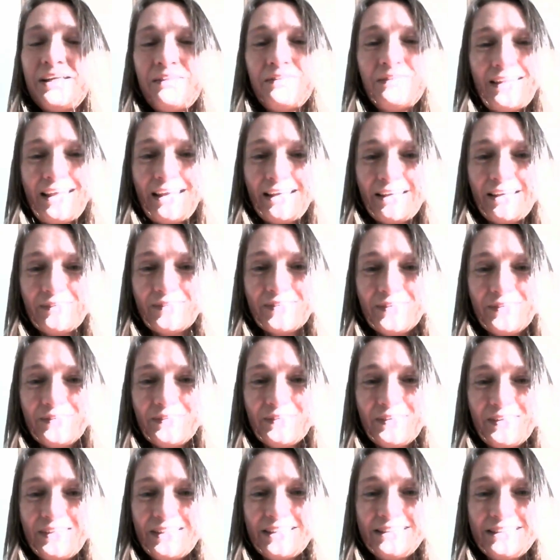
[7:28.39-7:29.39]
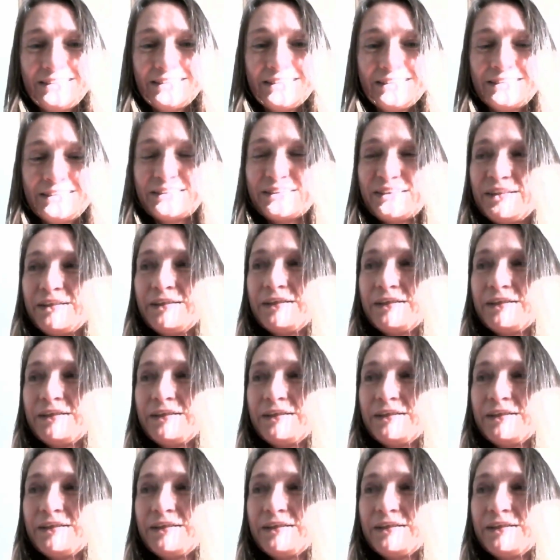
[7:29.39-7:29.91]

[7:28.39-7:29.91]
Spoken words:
thing is,